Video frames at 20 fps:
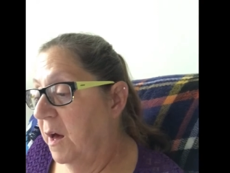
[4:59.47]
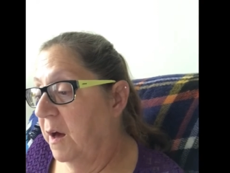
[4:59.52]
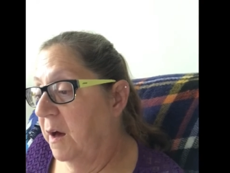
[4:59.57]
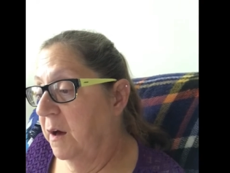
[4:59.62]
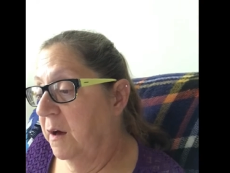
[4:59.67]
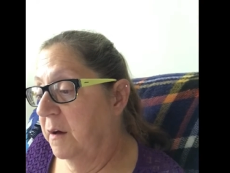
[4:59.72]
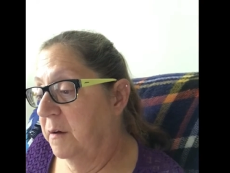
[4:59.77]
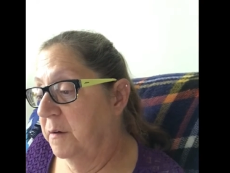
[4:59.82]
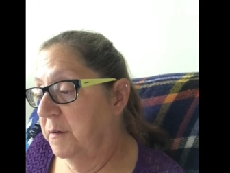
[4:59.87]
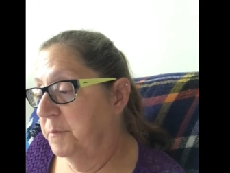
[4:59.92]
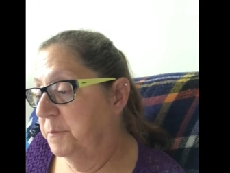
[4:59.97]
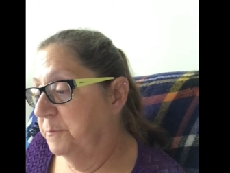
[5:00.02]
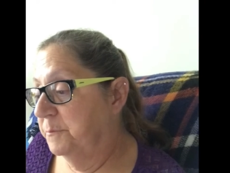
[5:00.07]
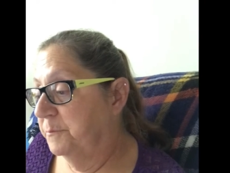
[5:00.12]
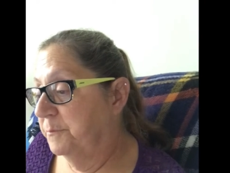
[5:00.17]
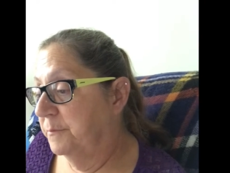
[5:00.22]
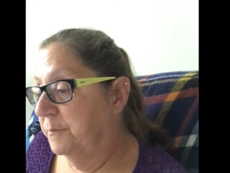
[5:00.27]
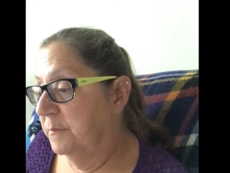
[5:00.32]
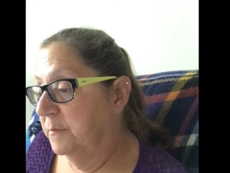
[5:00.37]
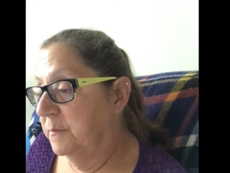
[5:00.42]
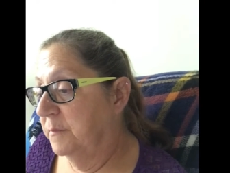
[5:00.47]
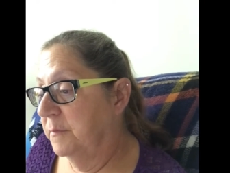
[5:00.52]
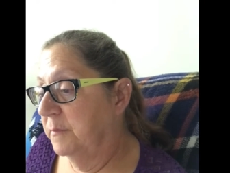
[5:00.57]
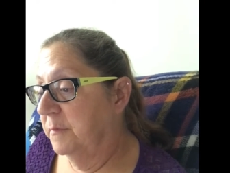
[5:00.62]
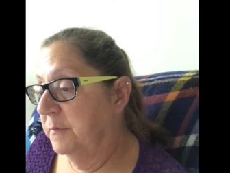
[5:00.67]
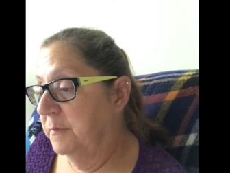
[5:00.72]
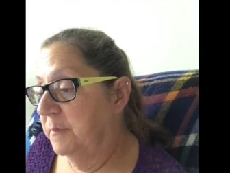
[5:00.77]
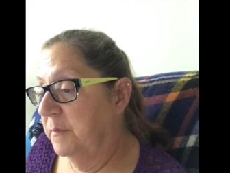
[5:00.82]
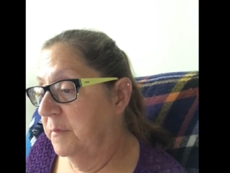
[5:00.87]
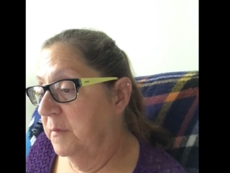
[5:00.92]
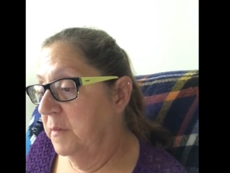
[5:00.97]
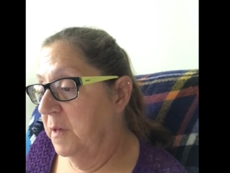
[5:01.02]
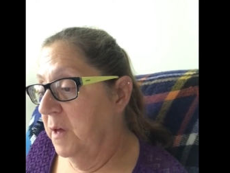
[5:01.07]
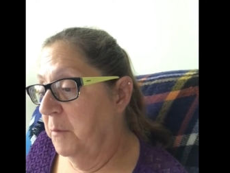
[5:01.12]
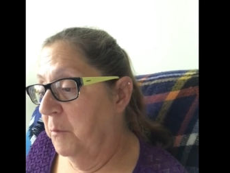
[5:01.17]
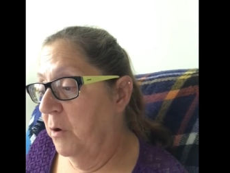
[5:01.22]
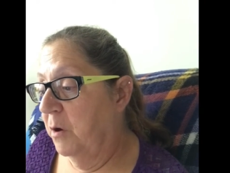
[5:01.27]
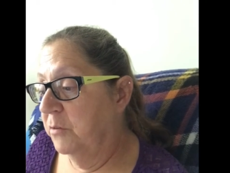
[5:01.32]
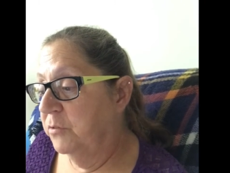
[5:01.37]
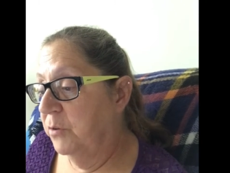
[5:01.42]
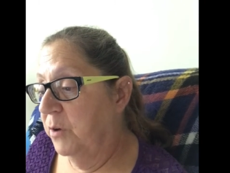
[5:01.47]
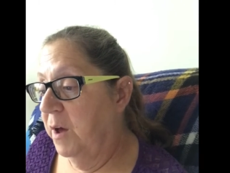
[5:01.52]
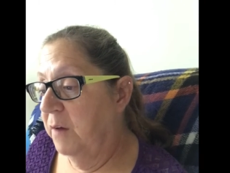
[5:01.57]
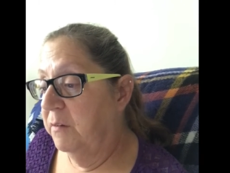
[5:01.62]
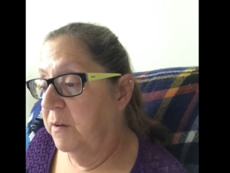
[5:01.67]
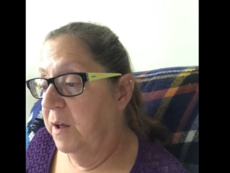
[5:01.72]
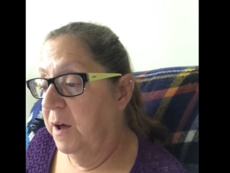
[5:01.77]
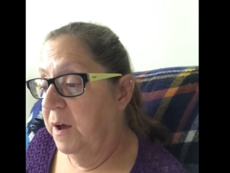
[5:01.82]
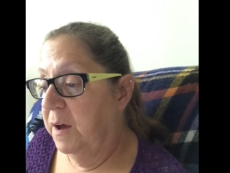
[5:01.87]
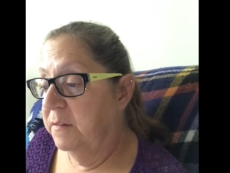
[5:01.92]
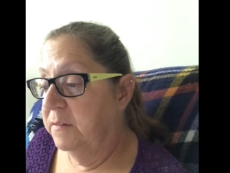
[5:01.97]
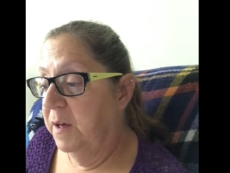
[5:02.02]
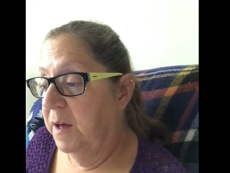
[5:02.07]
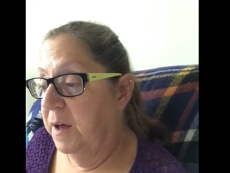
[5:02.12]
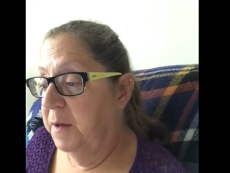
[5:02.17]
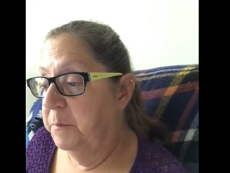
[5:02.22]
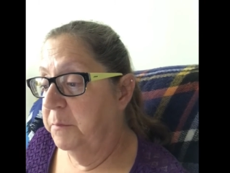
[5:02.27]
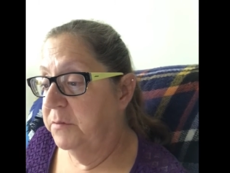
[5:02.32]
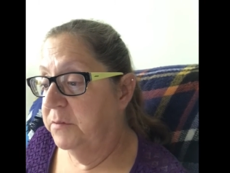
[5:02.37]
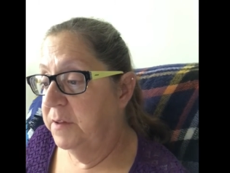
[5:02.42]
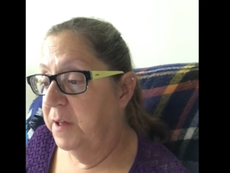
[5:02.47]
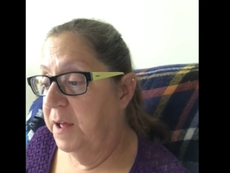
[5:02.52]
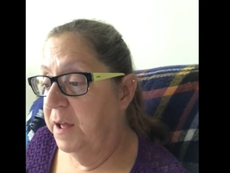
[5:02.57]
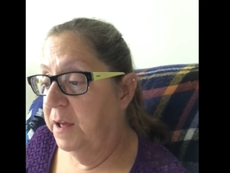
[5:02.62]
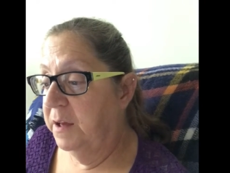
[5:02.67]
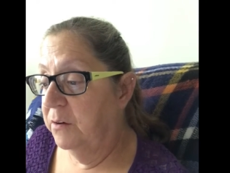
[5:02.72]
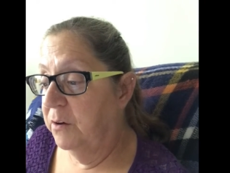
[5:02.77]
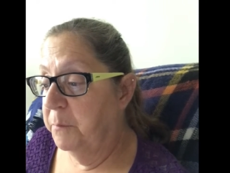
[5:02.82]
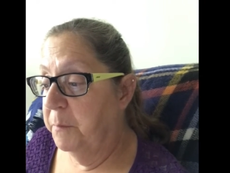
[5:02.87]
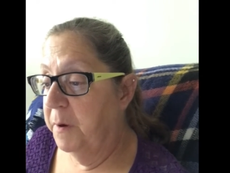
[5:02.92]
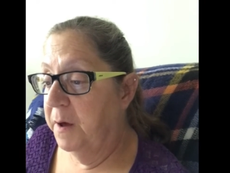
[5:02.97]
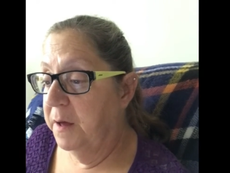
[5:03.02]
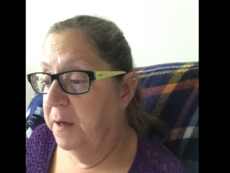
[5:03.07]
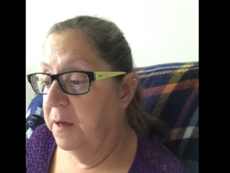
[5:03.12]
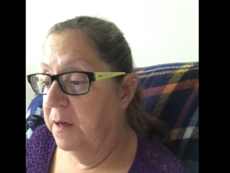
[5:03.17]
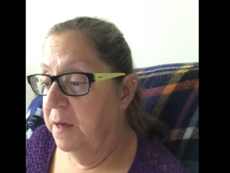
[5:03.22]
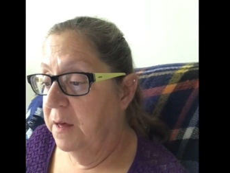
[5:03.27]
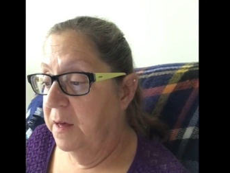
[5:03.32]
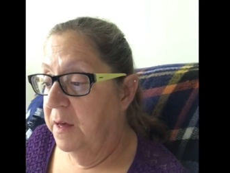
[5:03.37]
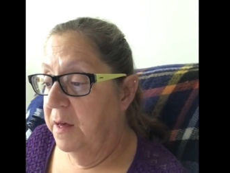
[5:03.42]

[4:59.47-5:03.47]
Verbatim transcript: Um, I'm also having a hard time staying on my